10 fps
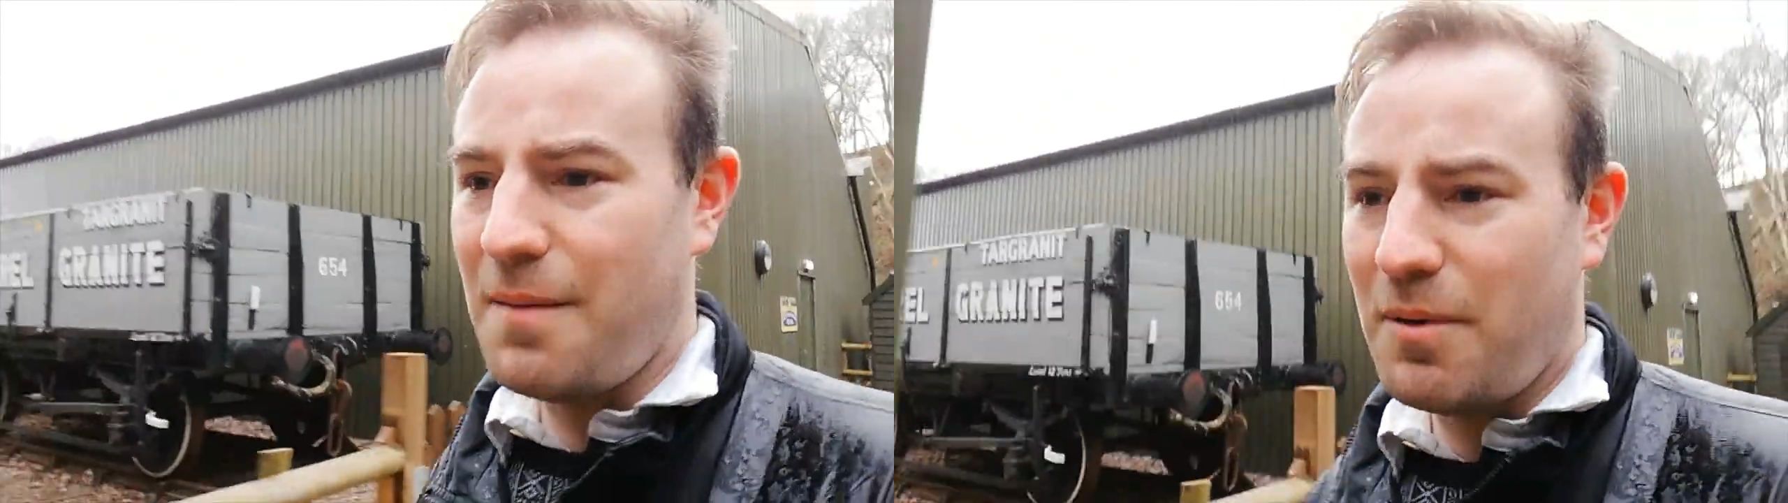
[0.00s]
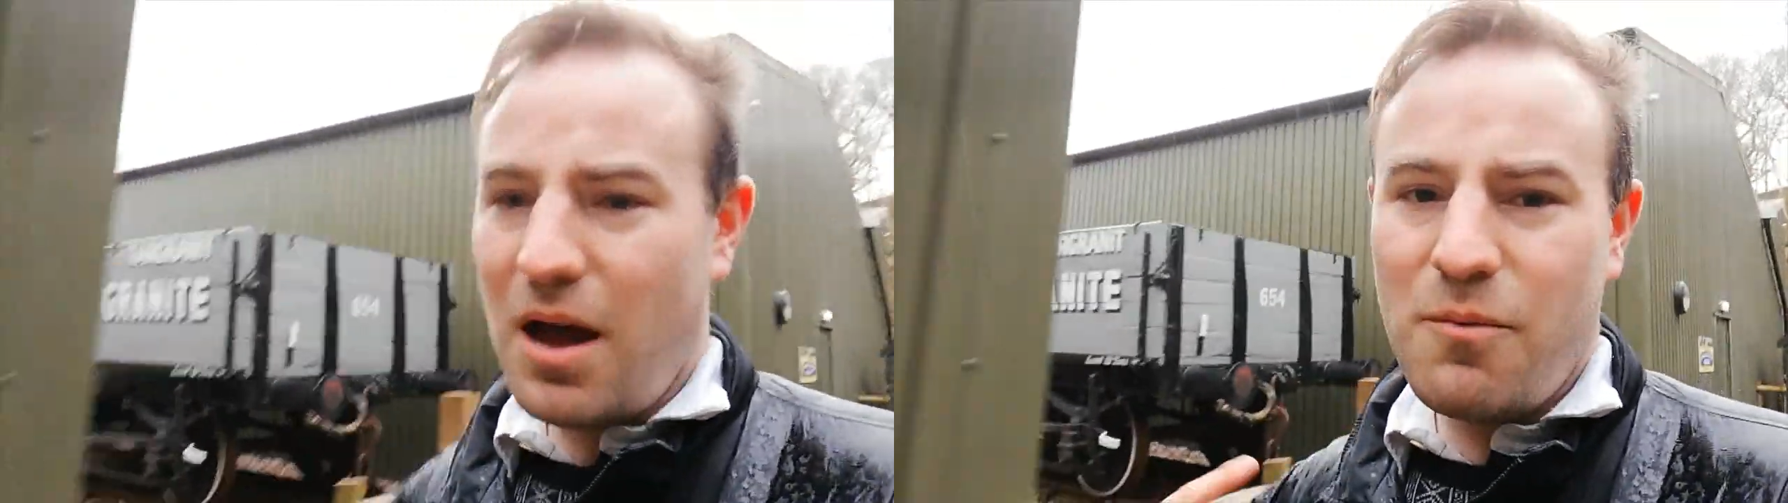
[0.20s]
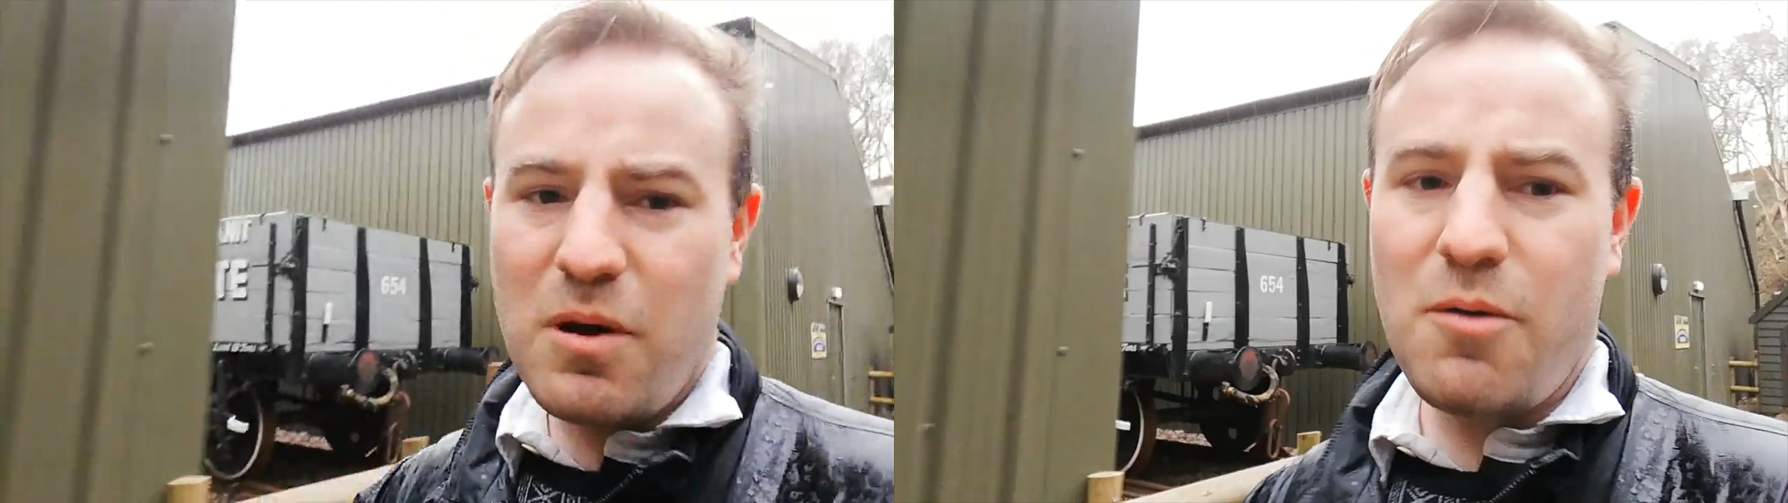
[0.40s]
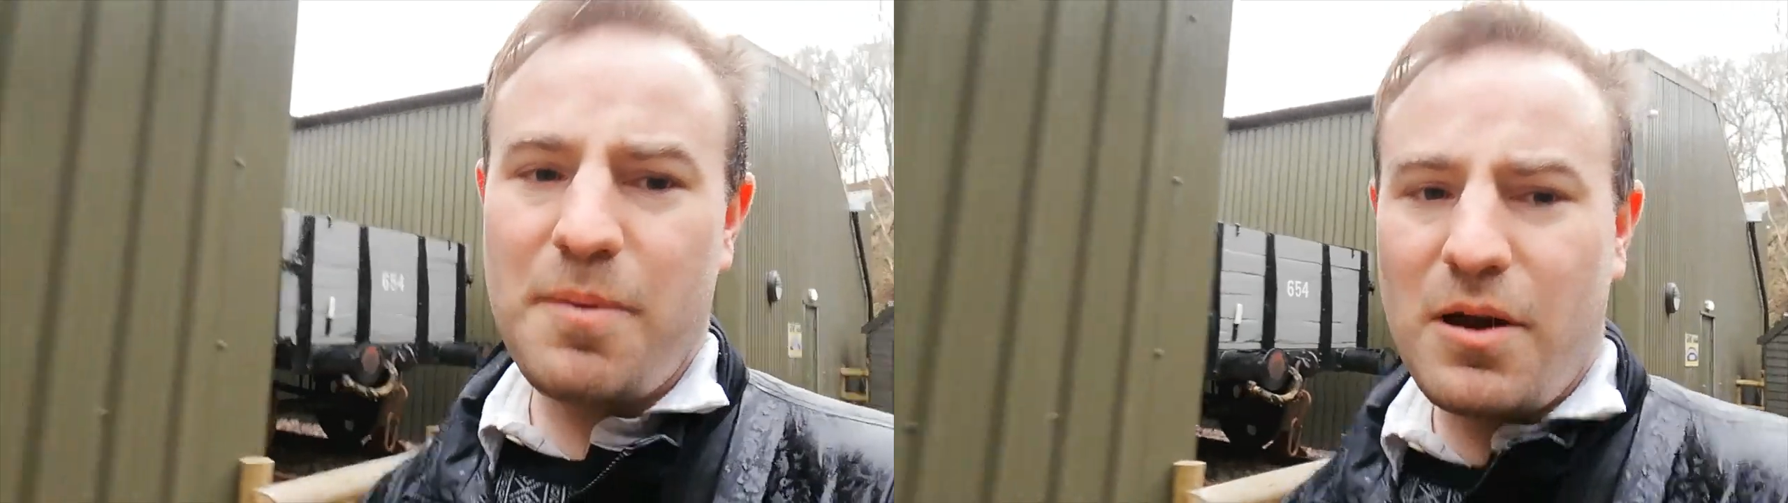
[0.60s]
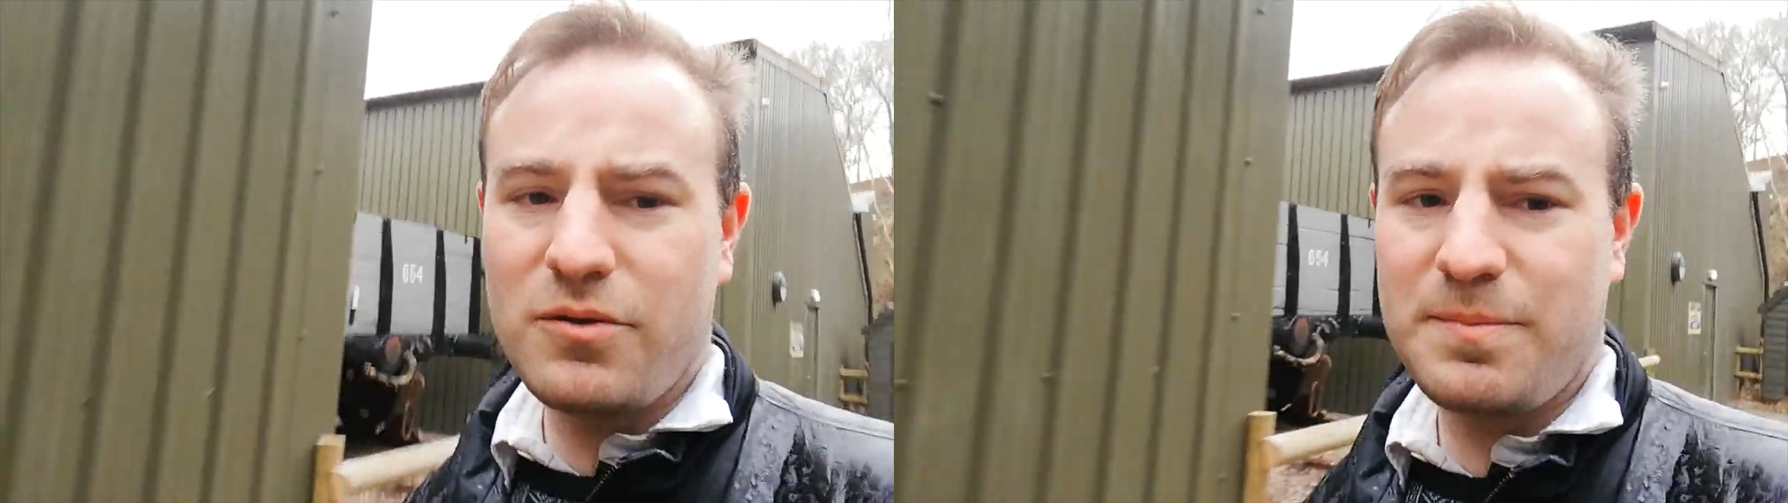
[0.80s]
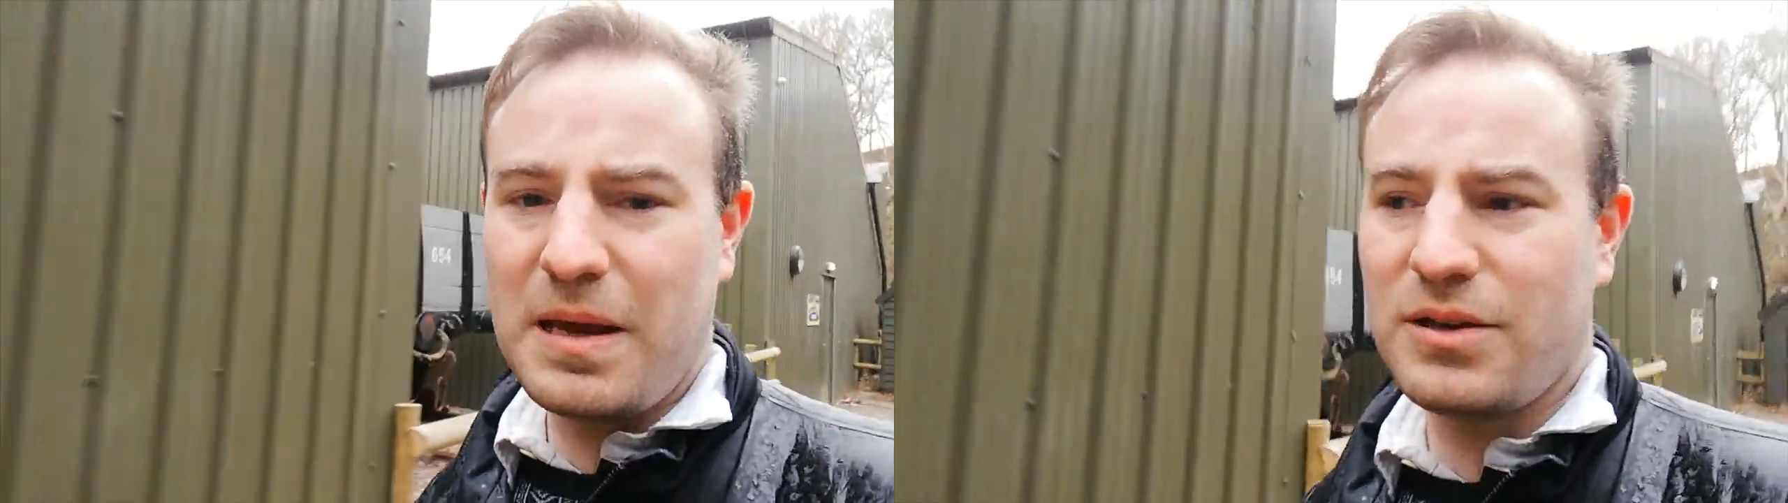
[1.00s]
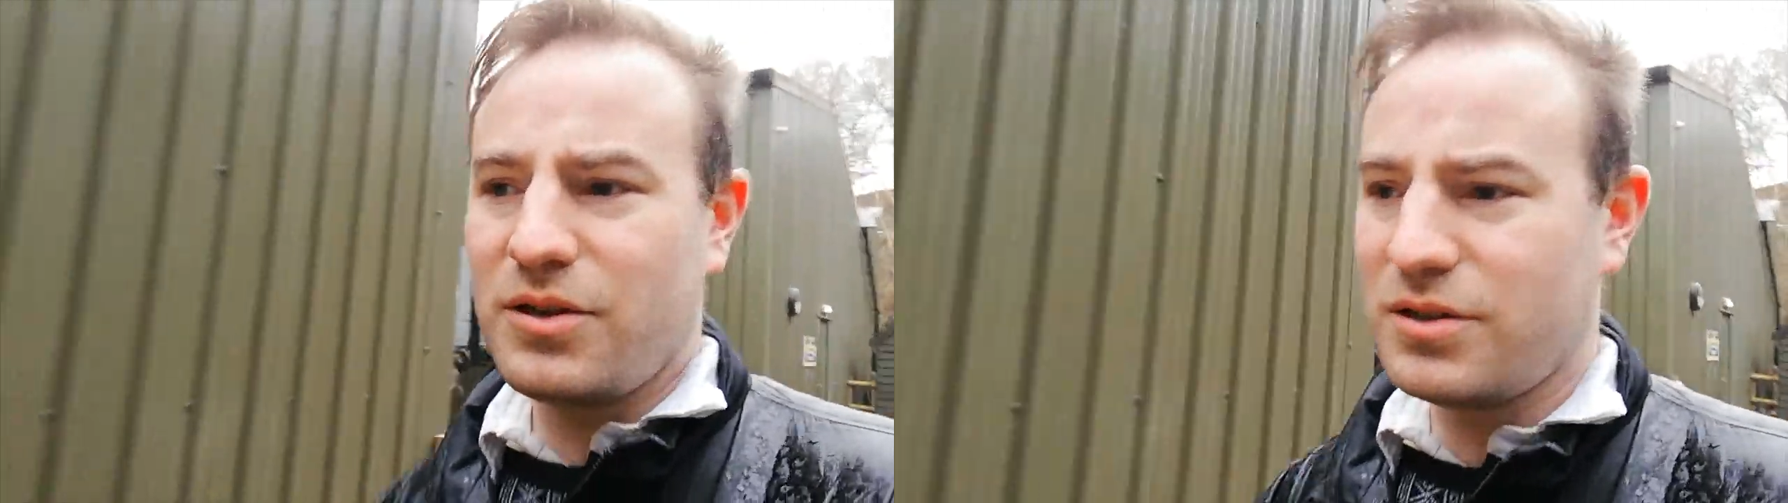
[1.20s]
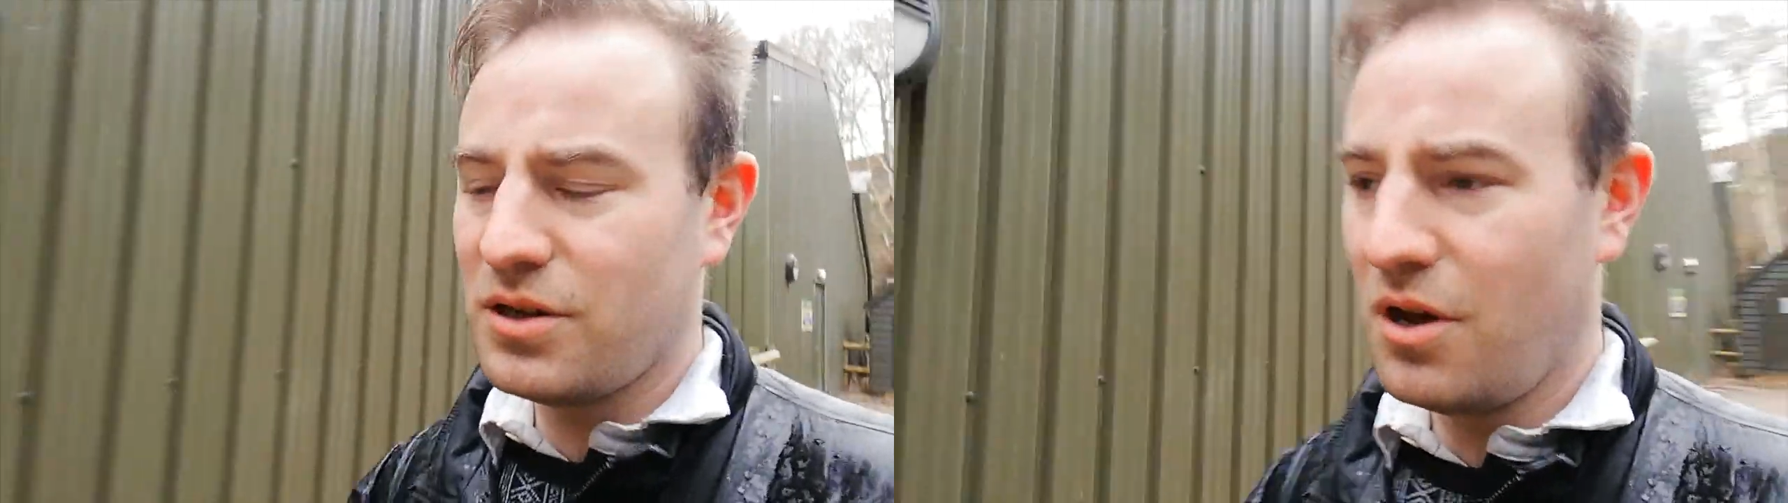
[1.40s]
But I will post
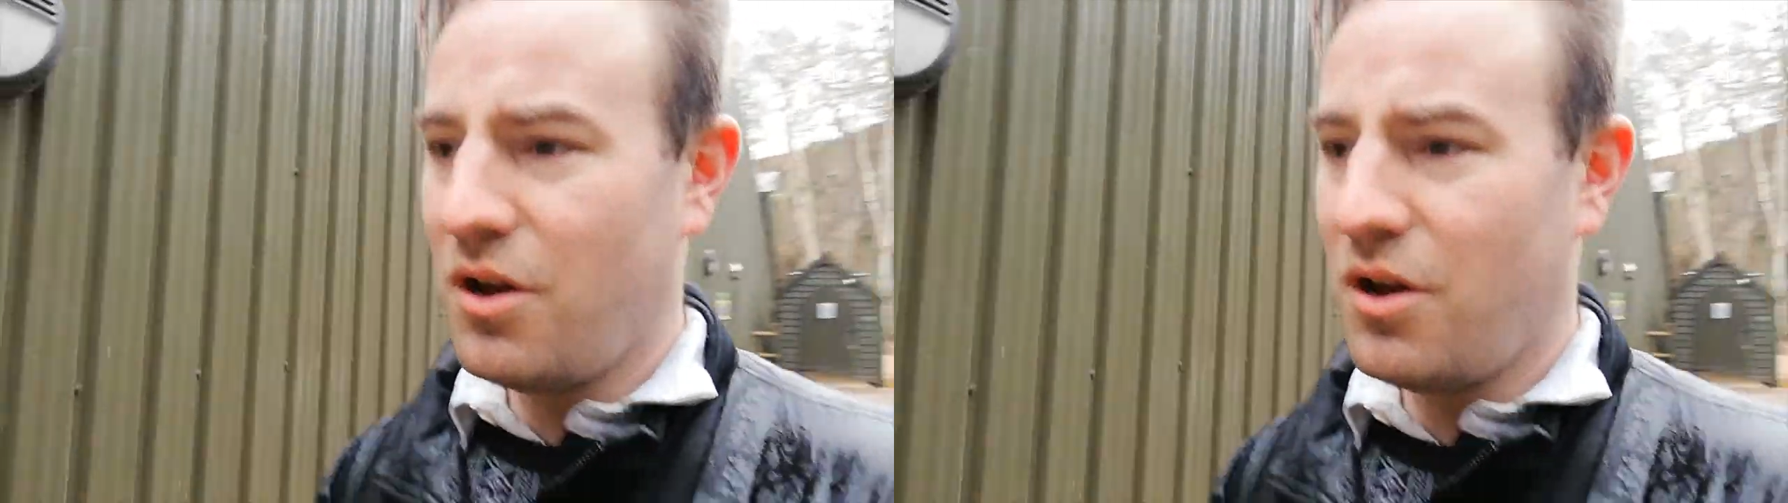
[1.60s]
pictures